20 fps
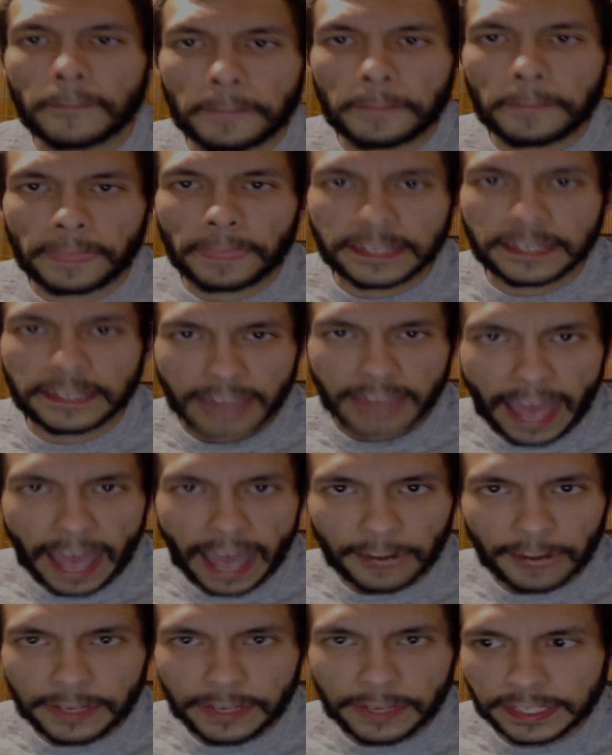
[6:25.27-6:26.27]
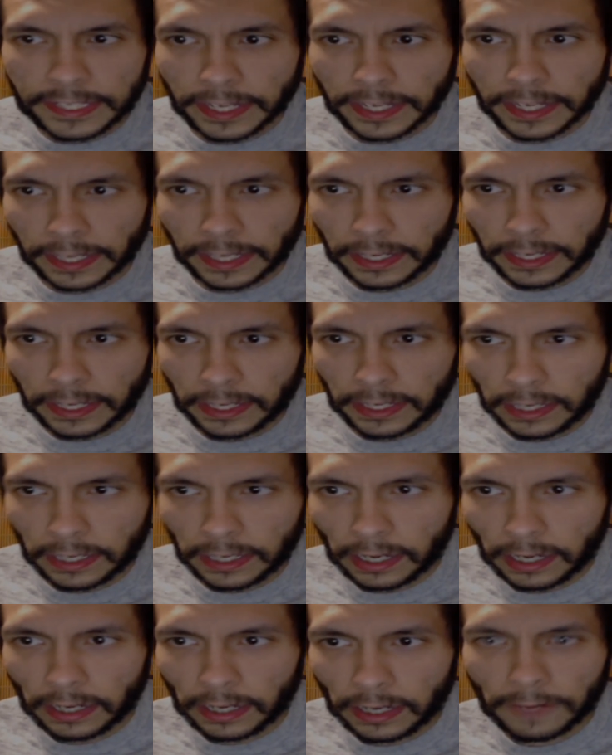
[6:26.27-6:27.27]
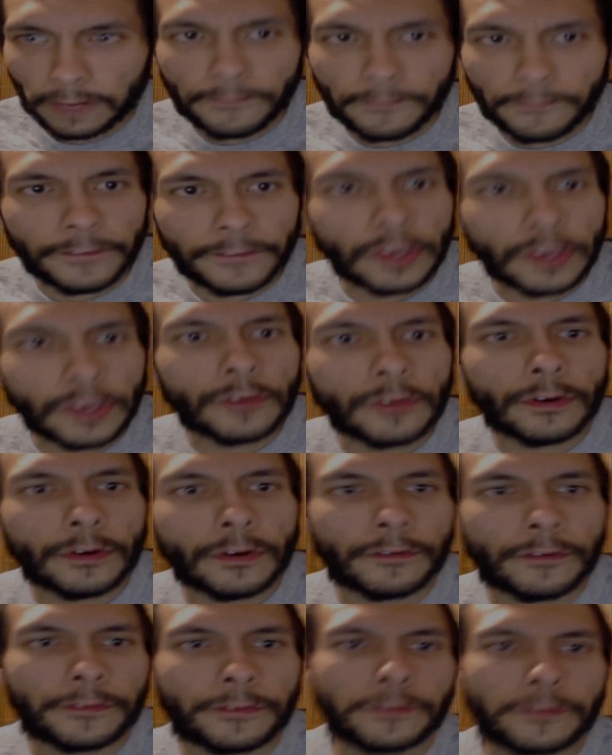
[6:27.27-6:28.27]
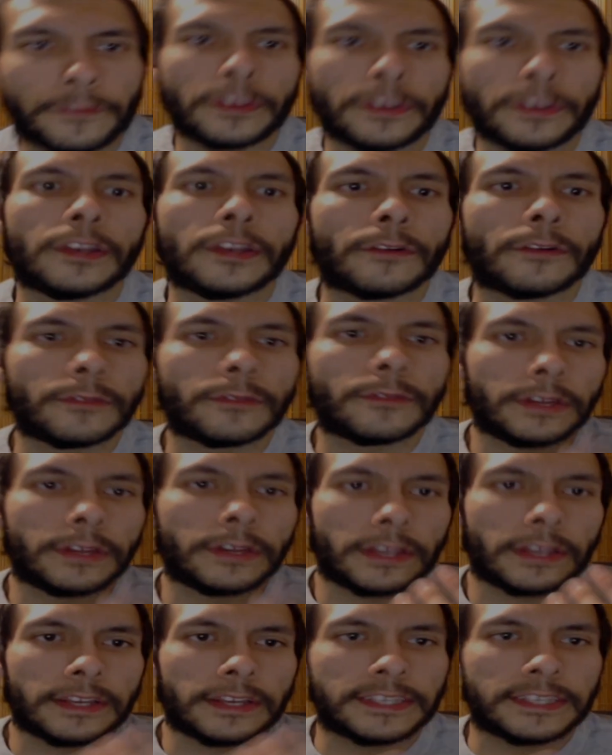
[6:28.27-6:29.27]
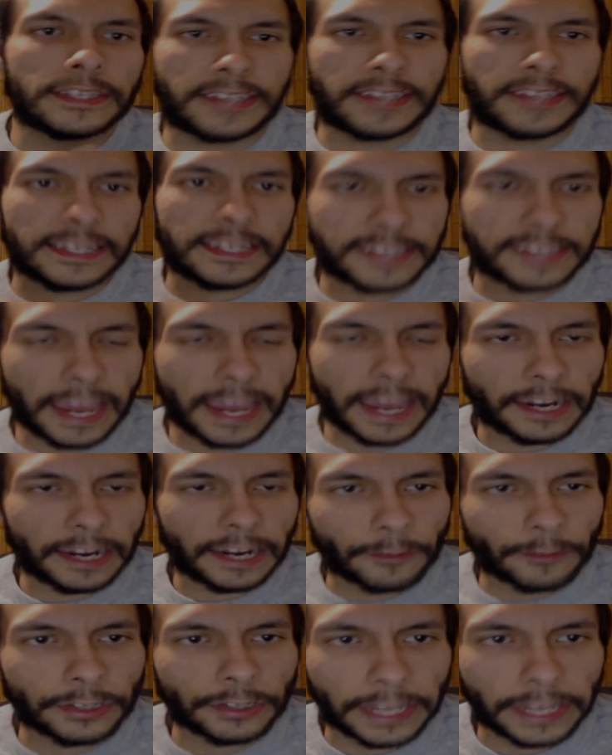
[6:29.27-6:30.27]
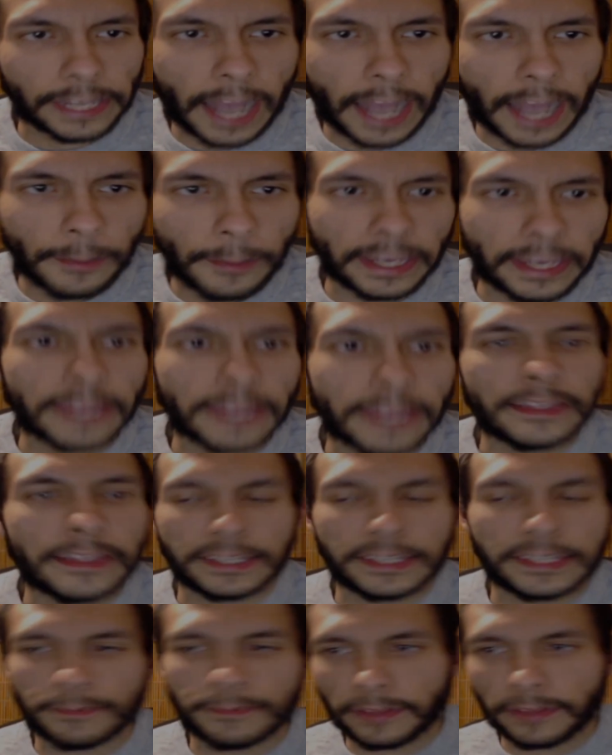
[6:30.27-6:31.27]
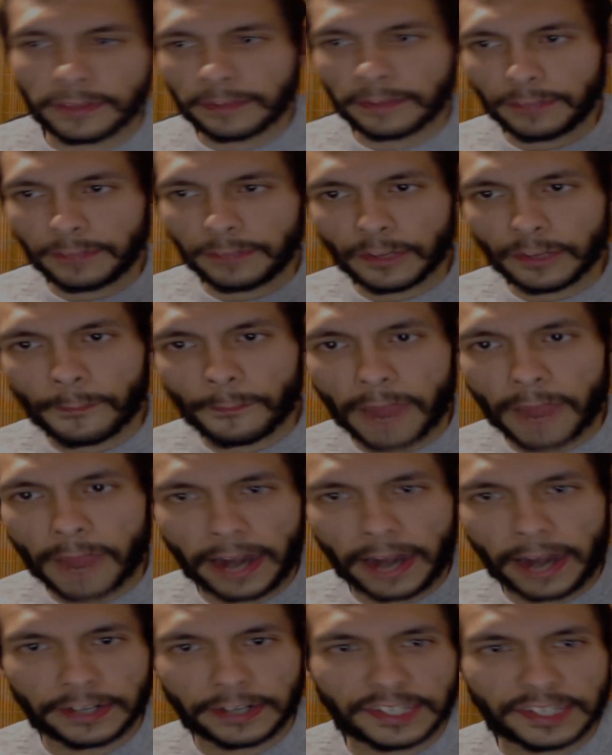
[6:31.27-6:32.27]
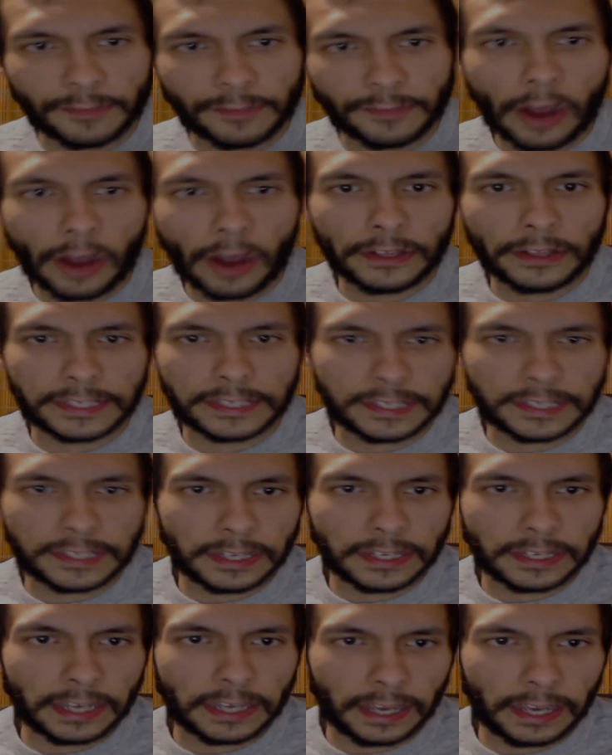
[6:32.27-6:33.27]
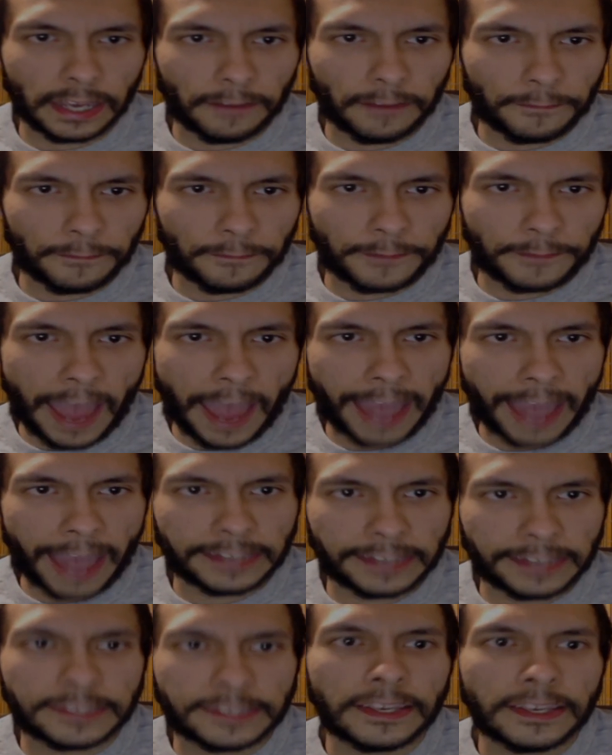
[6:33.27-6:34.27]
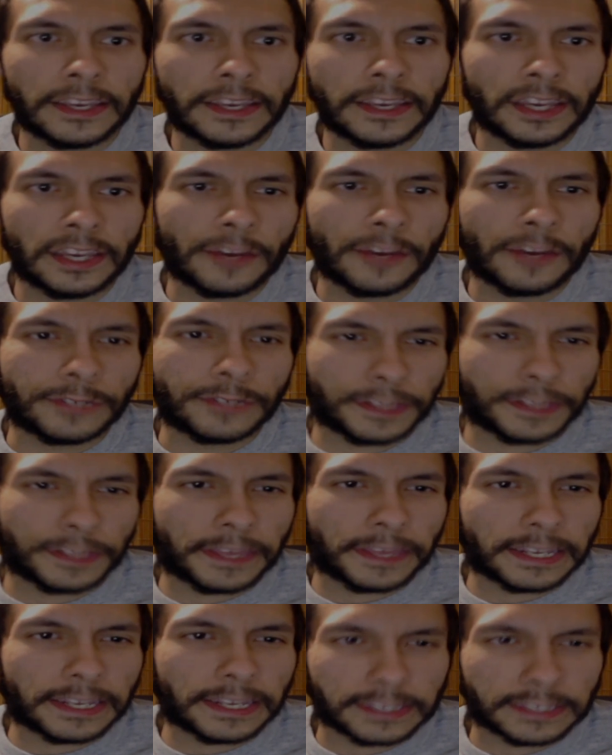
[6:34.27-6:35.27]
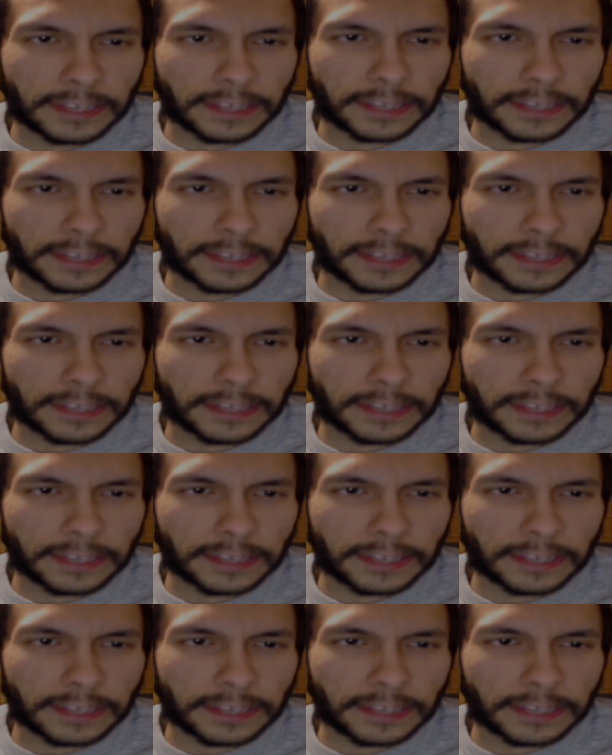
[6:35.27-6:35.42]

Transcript: It's an atomistic view of, sense data really coming in, these, bare smallest facts, which I think is